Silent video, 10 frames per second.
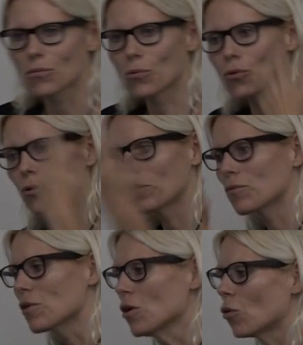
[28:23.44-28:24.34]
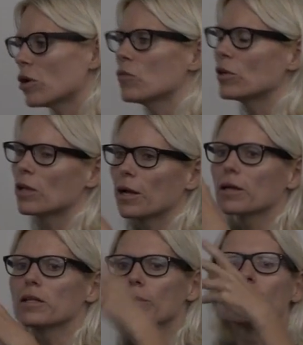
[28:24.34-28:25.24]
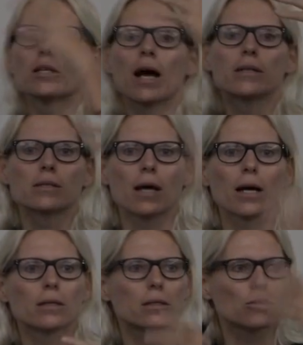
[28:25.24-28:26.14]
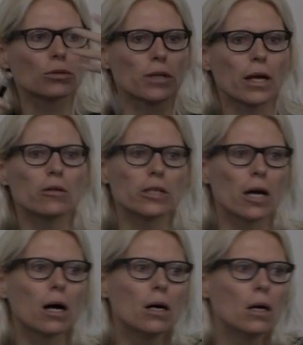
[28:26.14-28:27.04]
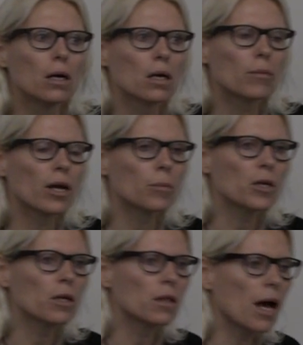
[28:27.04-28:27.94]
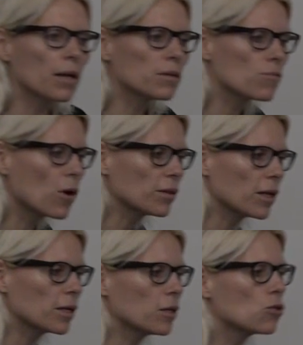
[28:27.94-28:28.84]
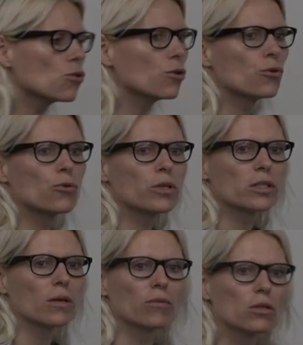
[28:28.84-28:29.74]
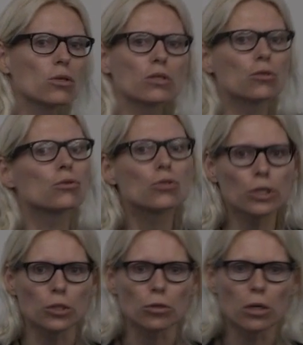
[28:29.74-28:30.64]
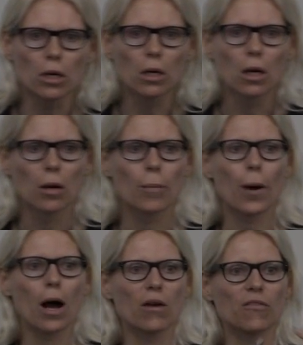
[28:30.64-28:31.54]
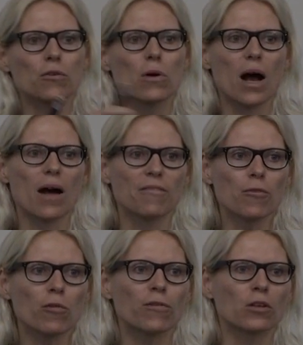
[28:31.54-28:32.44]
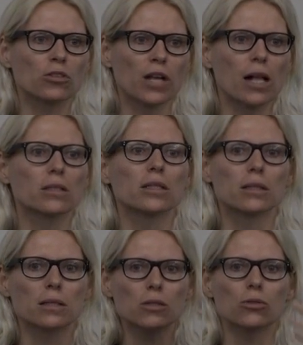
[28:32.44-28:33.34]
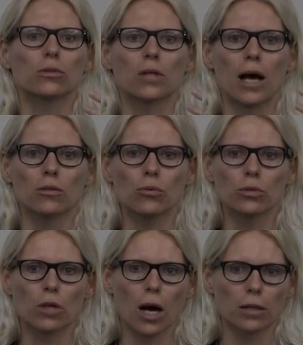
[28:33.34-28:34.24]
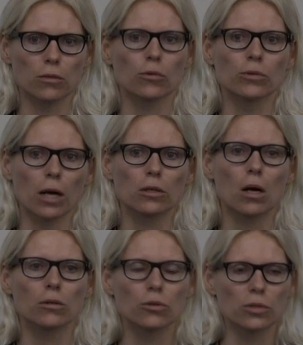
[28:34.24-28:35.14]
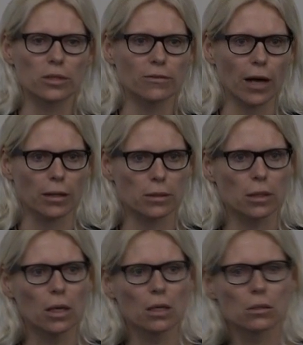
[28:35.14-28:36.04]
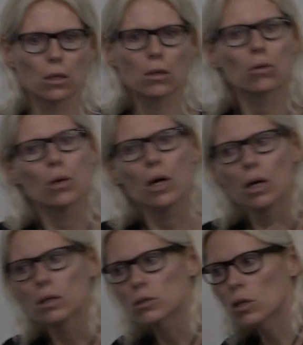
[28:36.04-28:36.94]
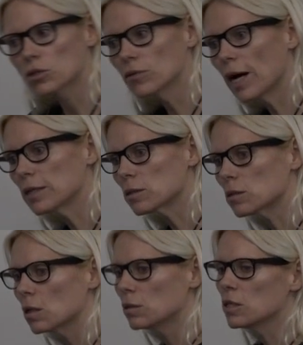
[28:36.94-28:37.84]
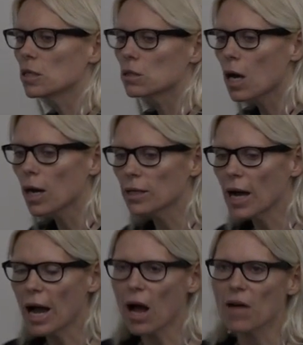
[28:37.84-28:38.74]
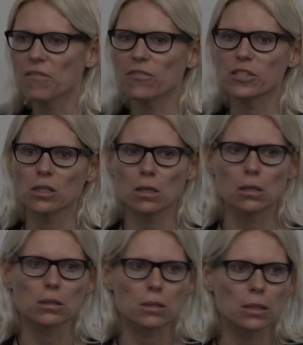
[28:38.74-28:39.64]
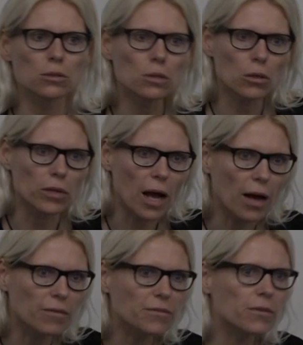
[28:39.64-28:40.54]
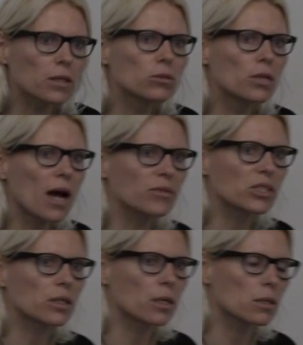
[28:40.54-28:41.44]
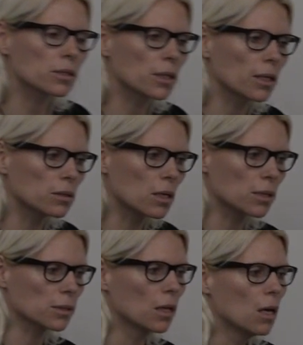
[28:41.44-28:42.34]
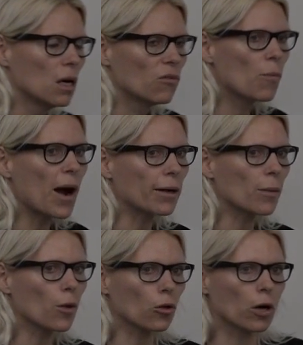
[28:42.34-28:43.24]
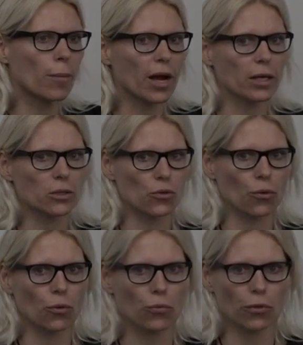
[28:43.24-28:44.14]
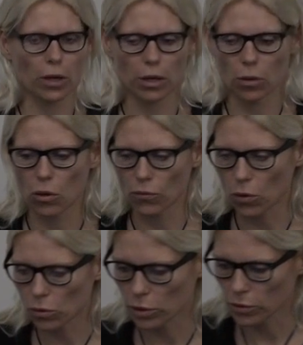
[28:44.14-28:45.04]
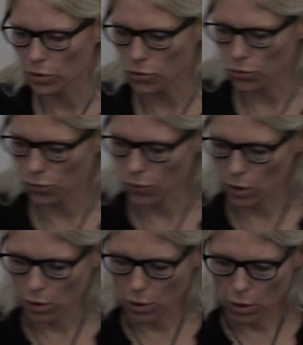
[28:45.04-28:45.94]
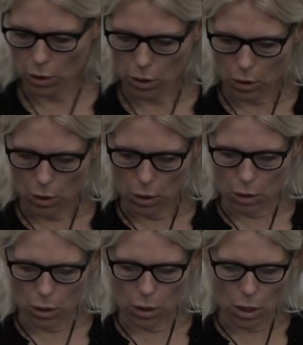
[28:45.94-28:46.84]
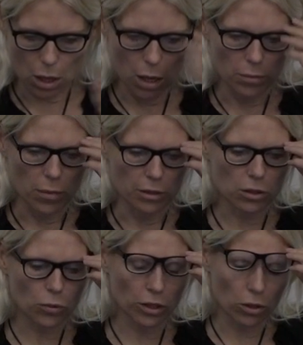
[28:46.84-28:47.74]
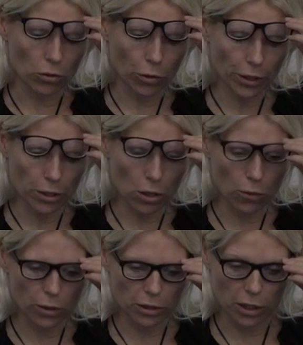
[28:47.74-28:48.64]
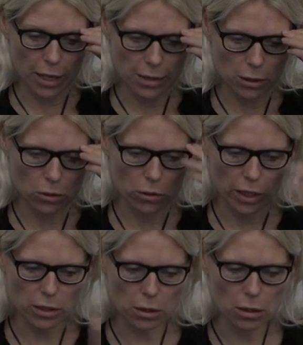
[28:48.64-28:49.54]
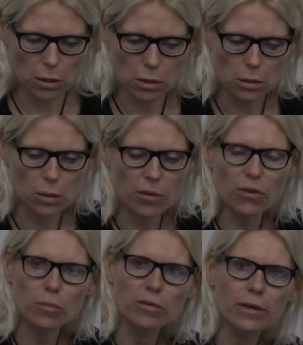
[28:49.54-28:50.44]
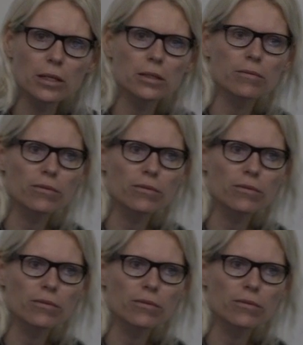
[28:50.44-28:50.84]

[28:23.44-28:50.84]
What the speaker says: who can, or even like a limited Einstein in a certain area. It may be that what they can do is something you can do too. But if you have full functionality in addition to that, you would not call you a savant. So savants need not have skills that you don't have. They could have skills that are just remarkable compared to their overall condition. I just want to go quickly over the classical cases, as some of them are very